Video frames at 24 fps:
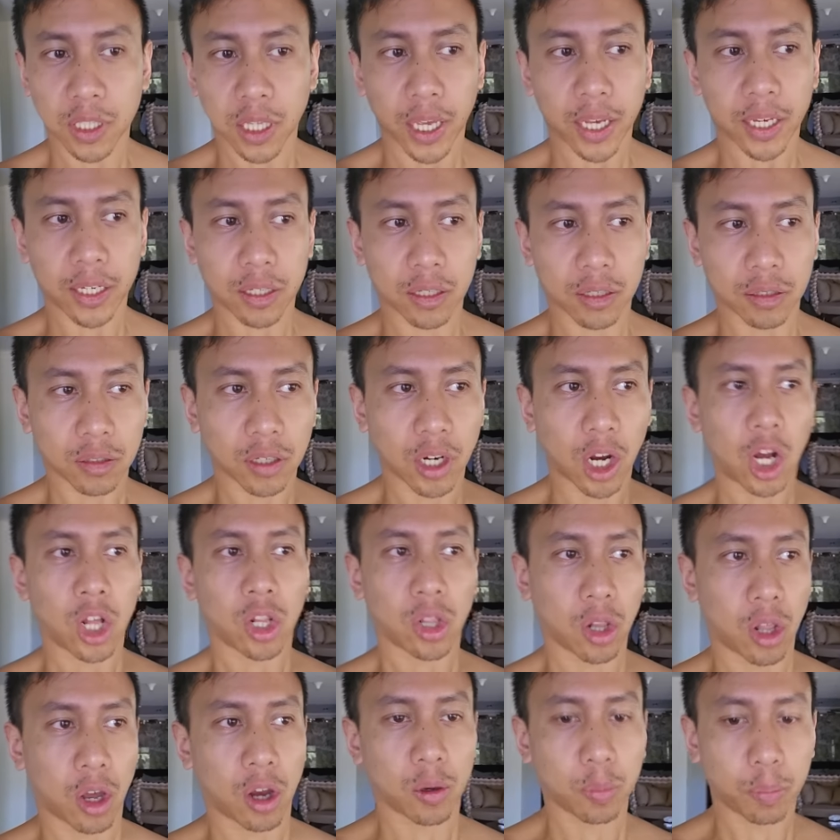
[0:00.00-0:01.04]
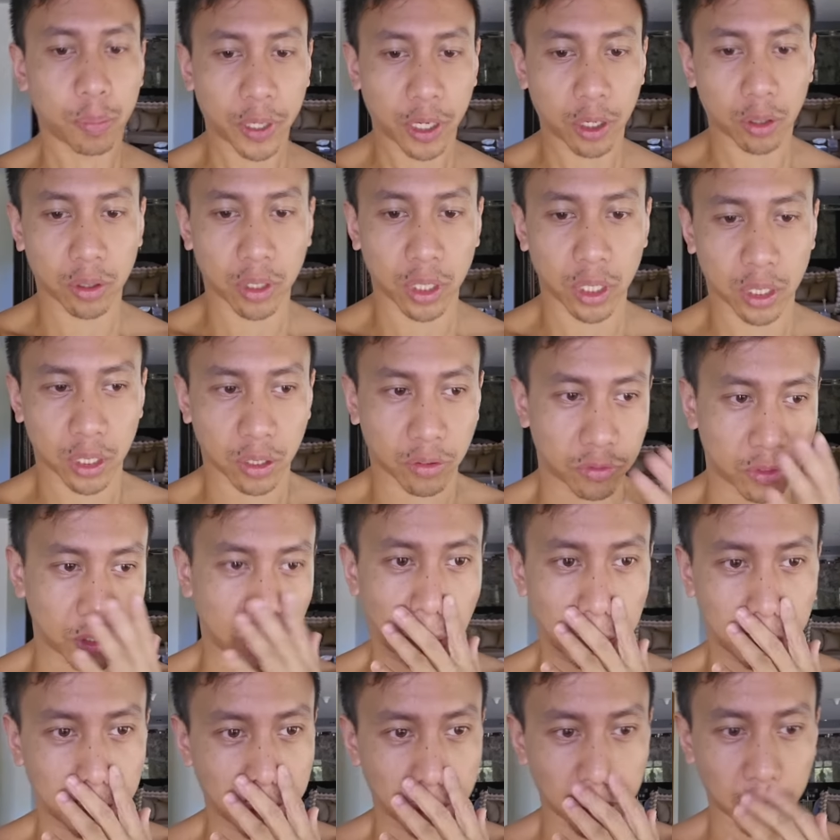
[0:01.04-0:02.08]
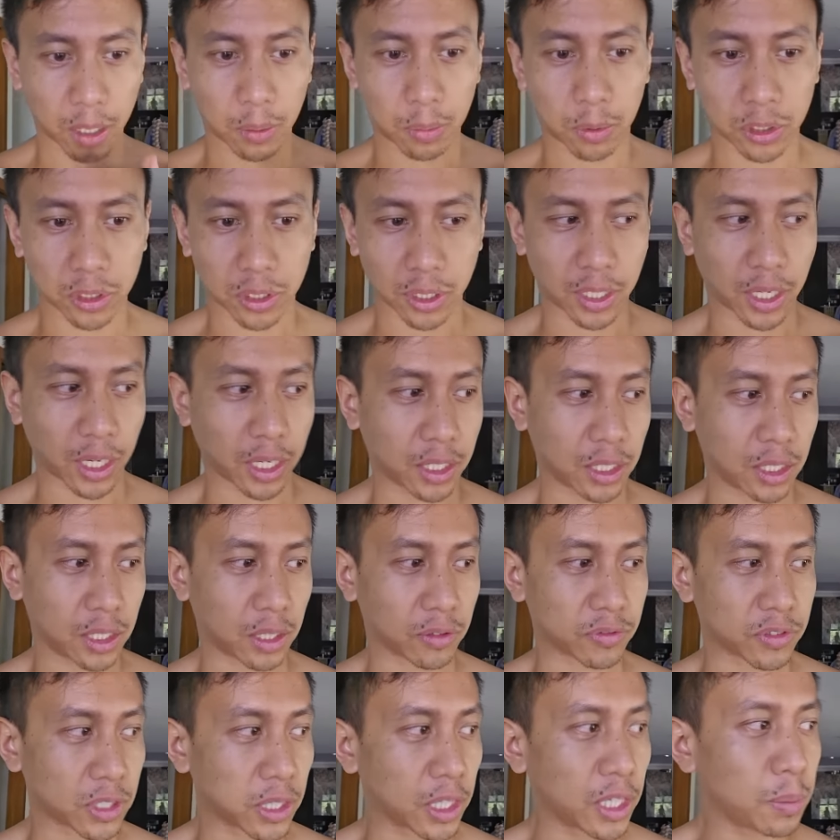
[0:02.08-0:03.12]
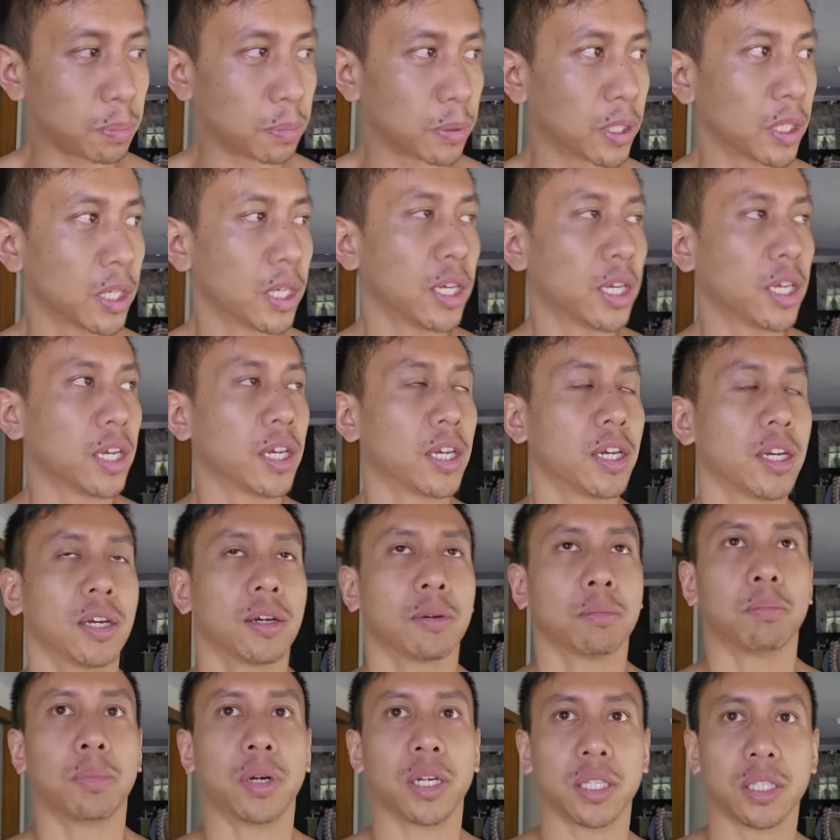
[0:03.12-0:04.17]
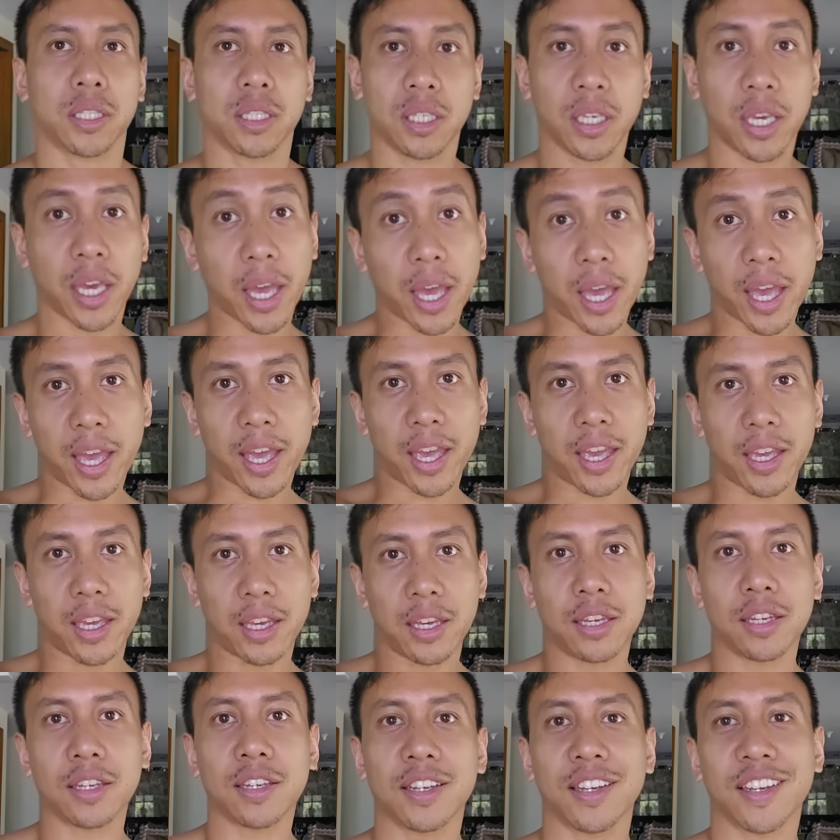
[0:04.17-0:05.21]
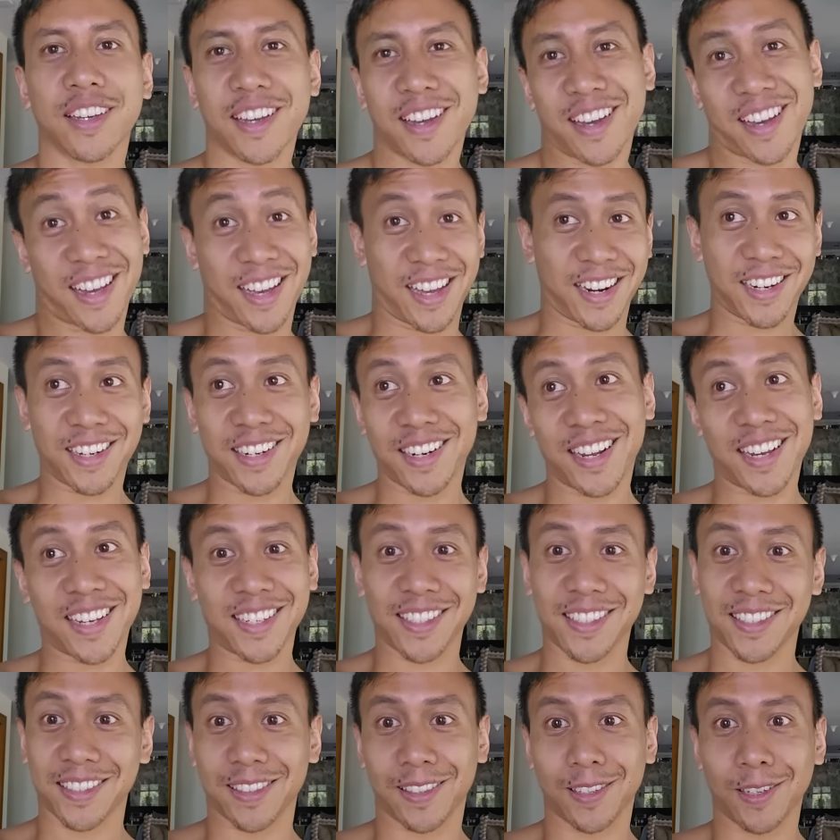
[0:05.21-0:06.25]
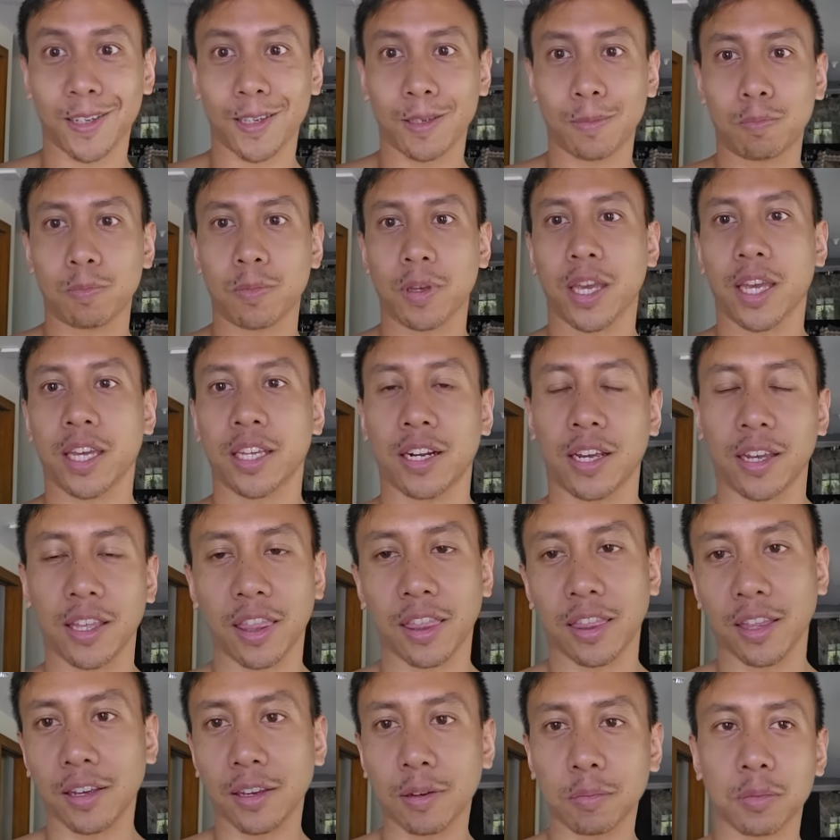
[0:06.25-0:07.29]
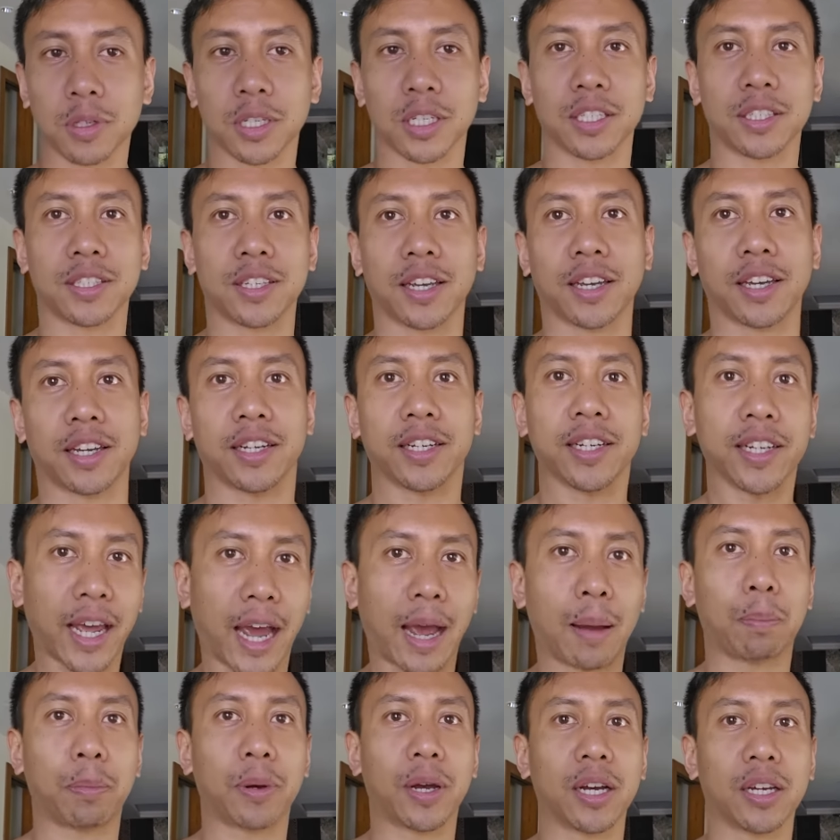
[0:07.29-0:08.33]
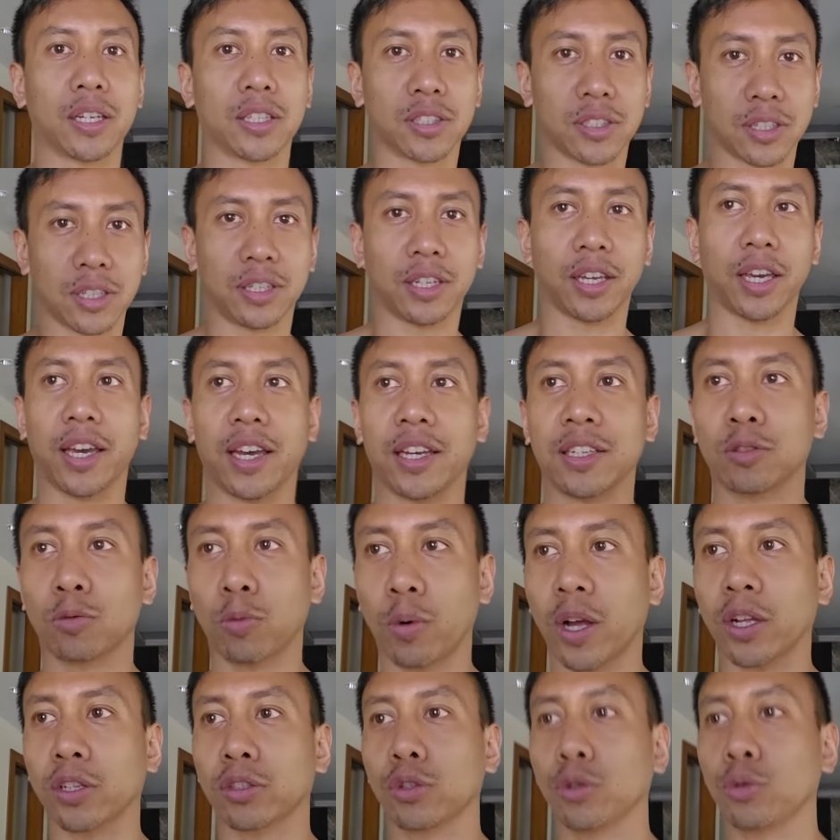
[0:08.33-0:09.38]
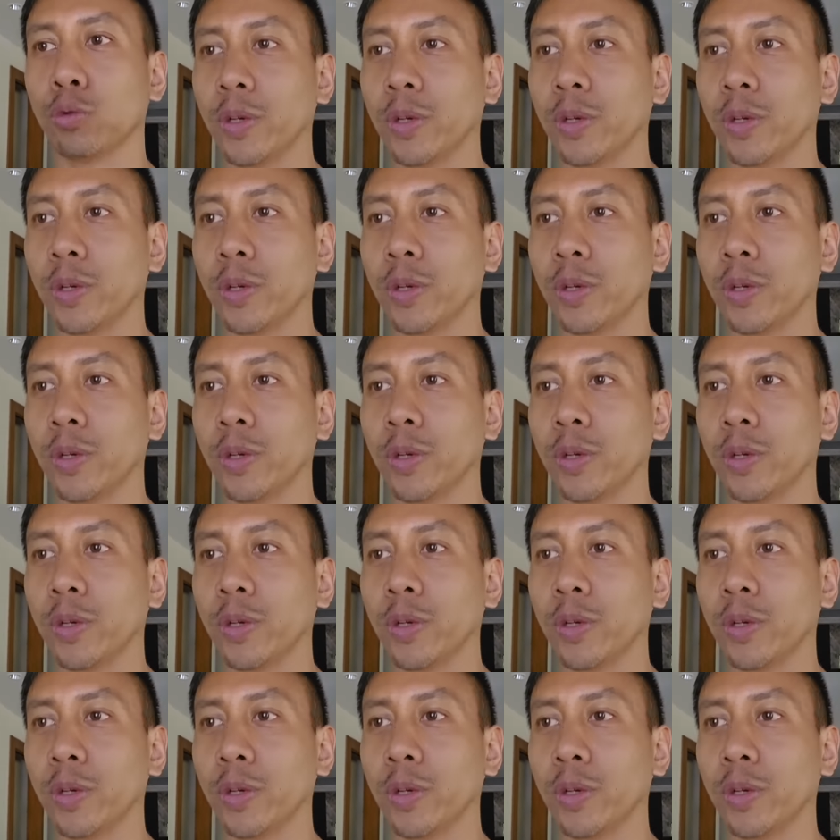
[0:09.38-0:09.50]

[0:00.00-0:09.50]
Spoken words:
like a long period of not being able to get enough sleep, but yay, had a nice sleep, and I think I'm gonna take a nap today as well to